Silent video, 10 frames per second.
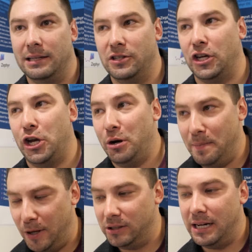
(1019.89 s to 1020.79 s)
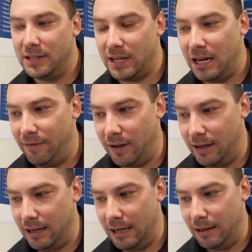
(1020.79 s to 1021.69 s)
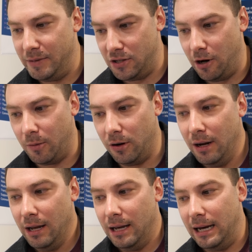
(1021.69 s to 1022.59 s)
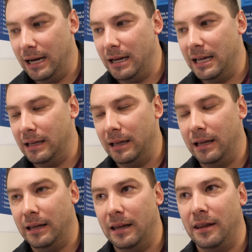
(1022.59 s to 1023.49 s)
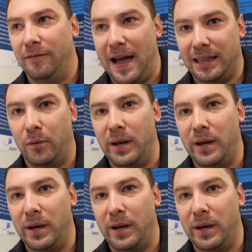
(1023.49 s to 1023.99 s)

Security built in is kind of a misnomer. The fact that